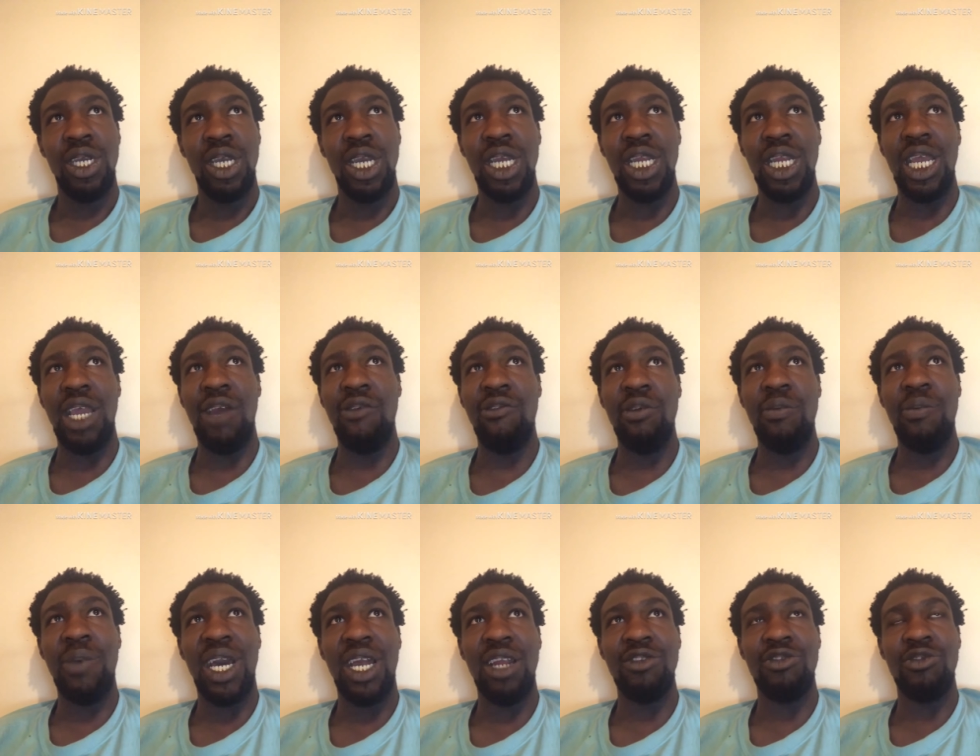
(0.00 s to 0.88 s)
And
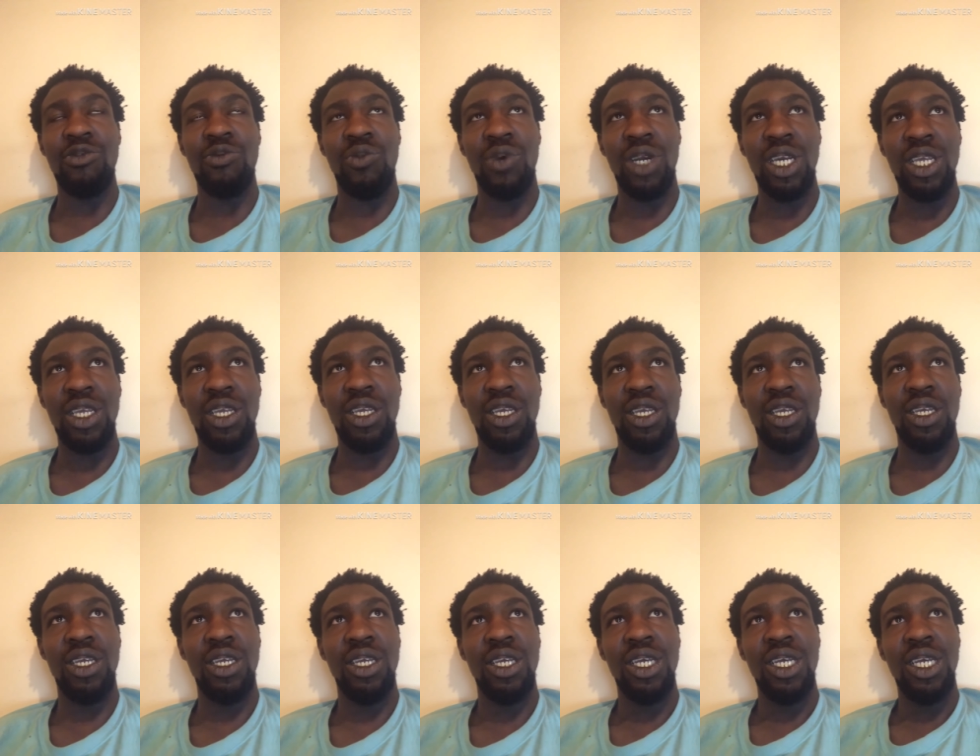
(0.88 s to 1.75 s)
everybody's
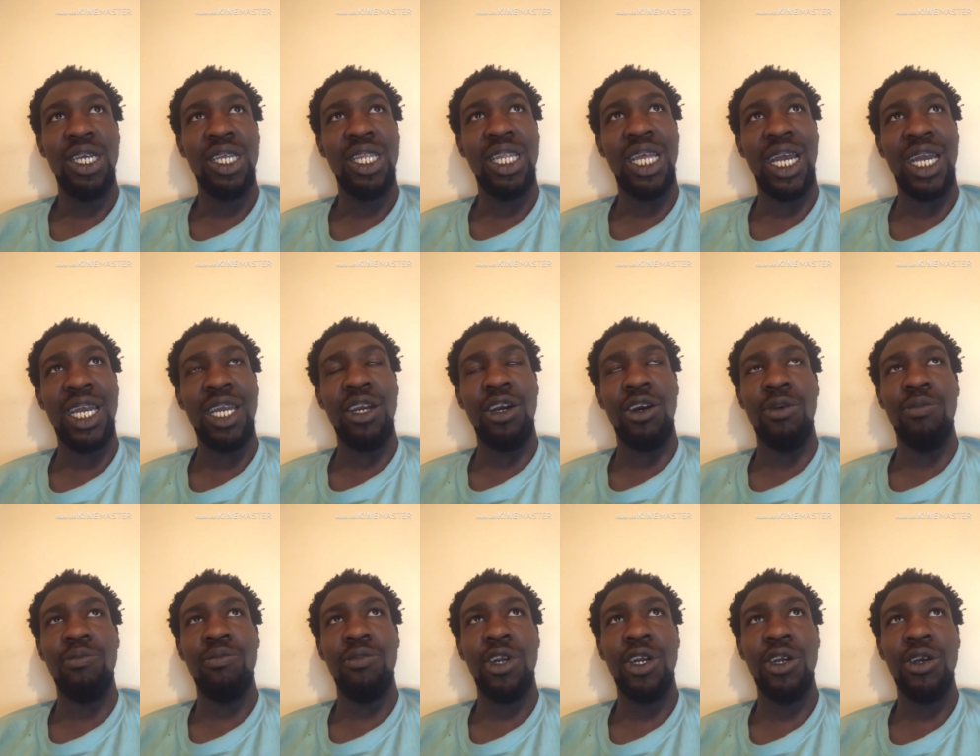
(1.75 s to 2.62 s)
waiting, like
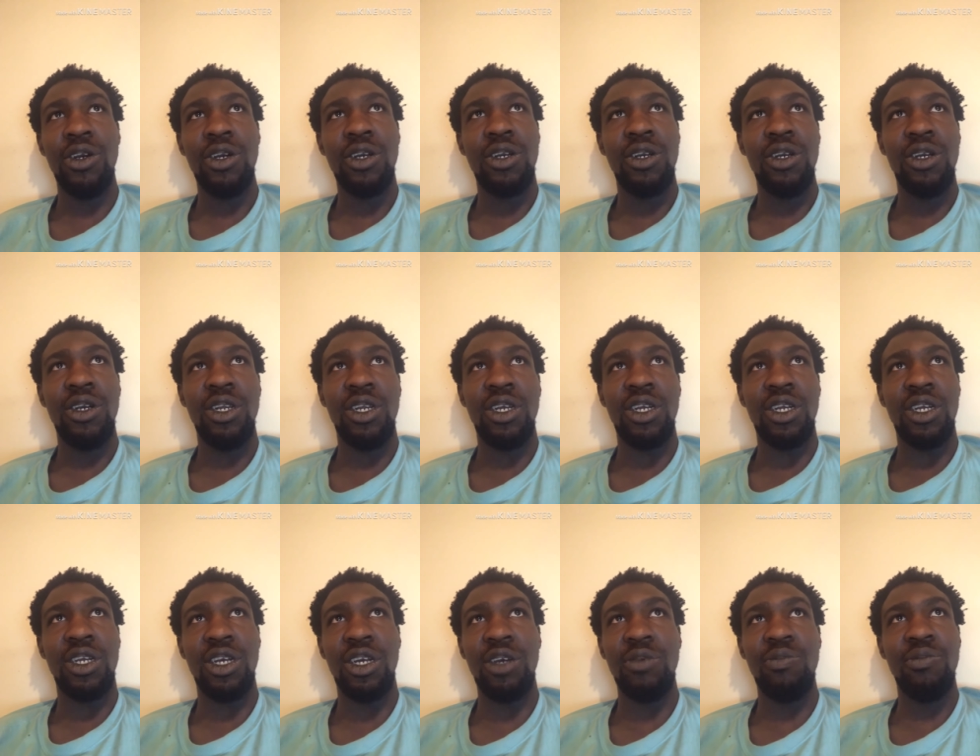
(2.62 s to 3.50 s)
America, the
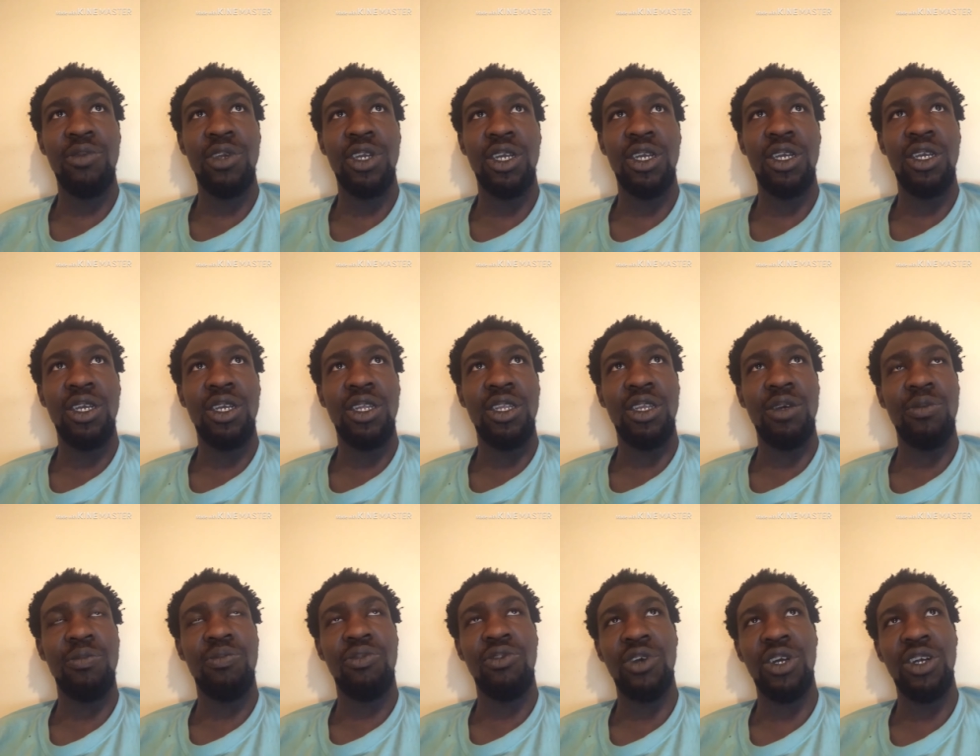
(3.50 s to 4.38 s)
government,
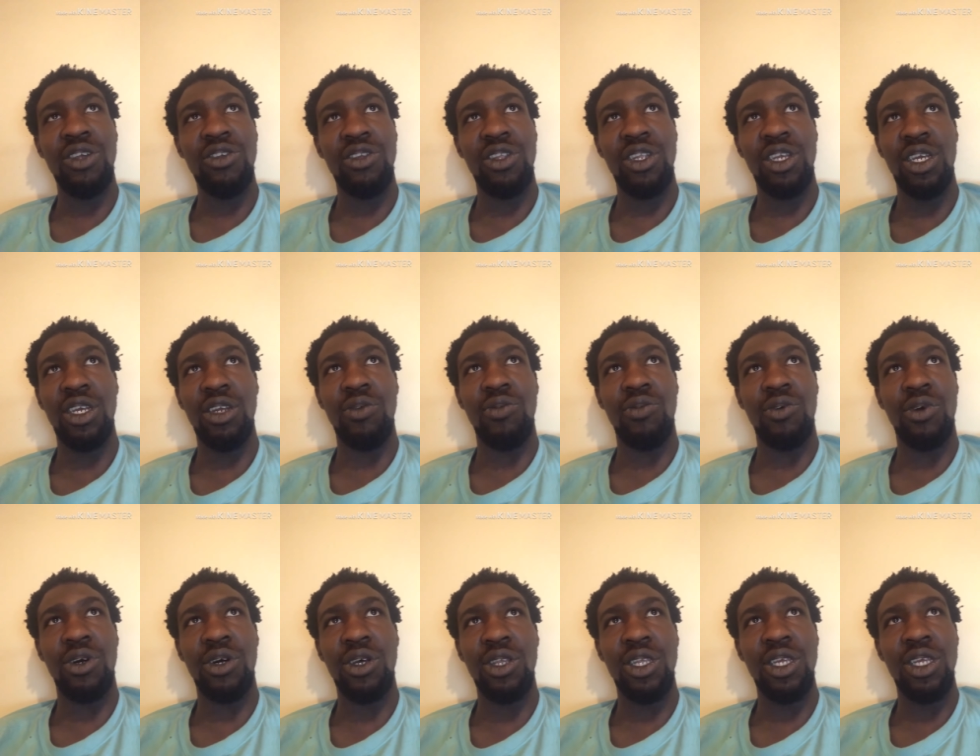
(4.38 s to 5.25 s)
the president, the
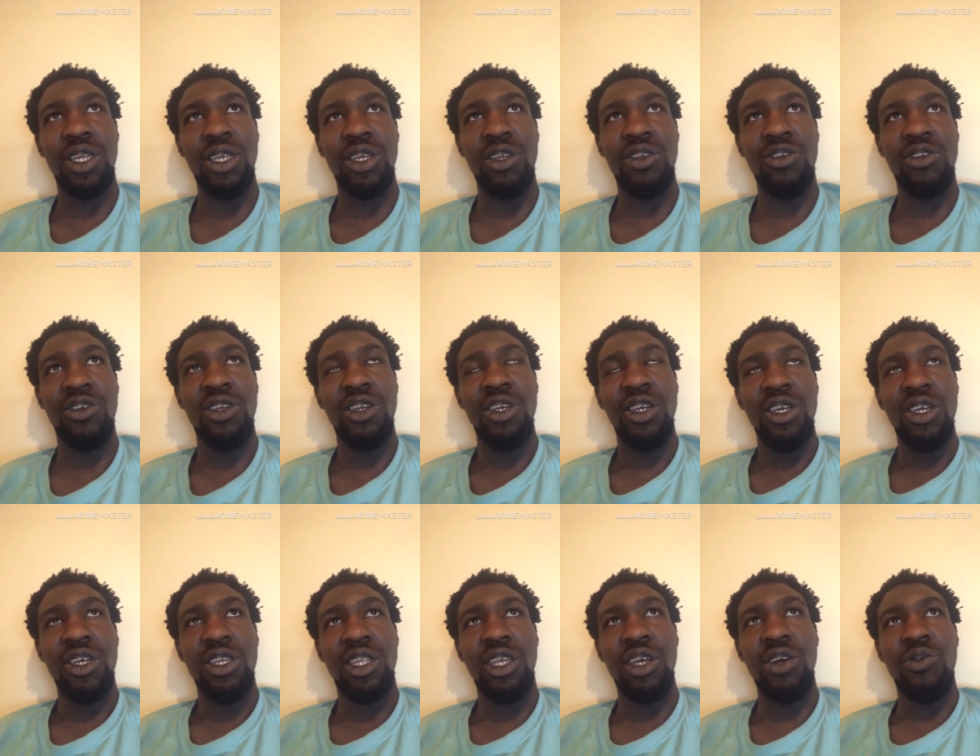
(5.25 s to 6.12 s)
world leaders,
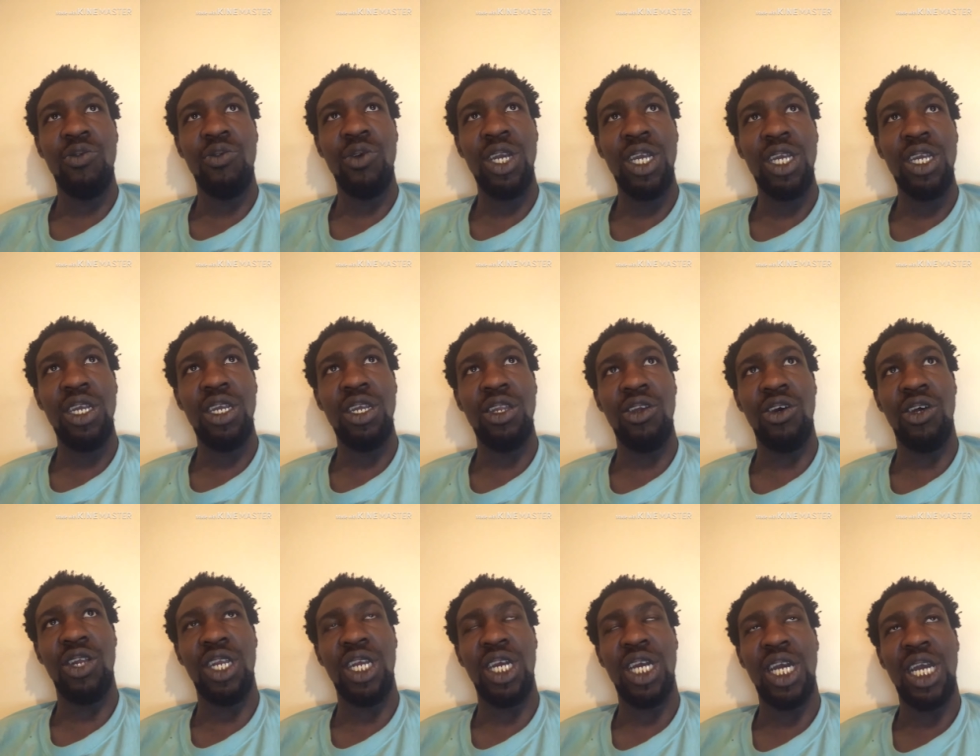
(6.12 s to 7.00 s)
they're waiting
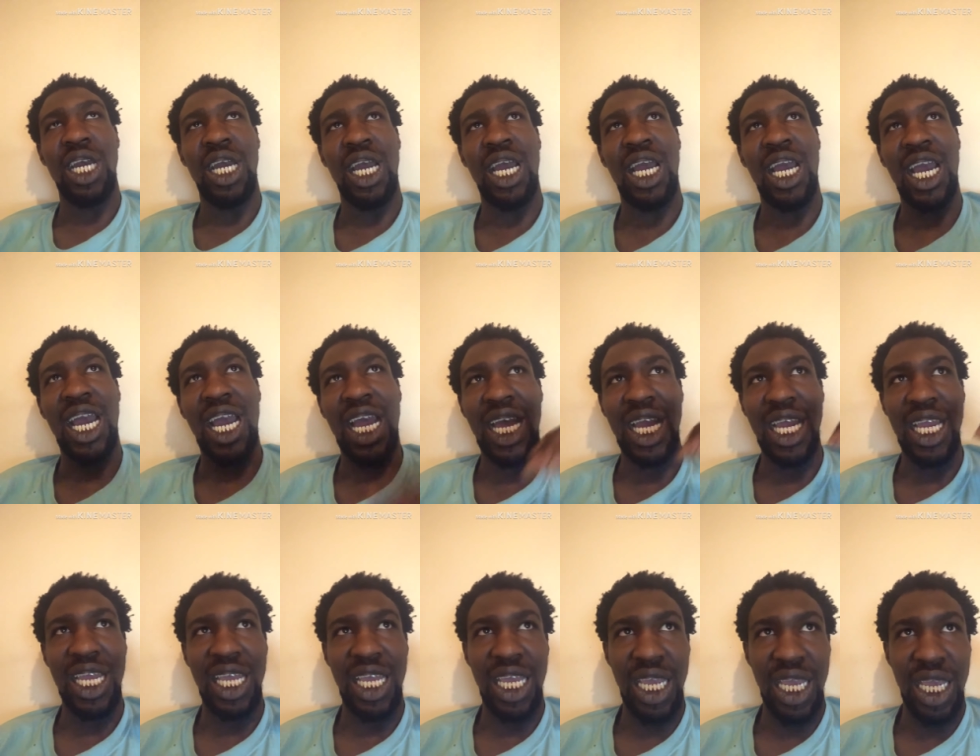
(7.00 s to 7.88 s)
on the
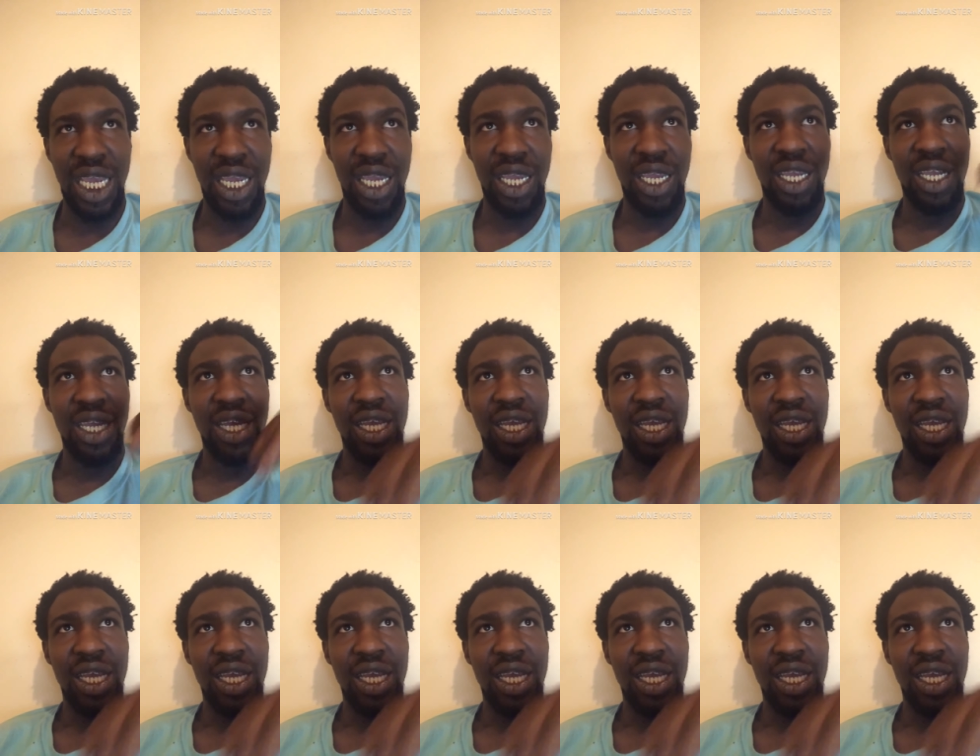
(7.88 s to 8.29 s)
high hit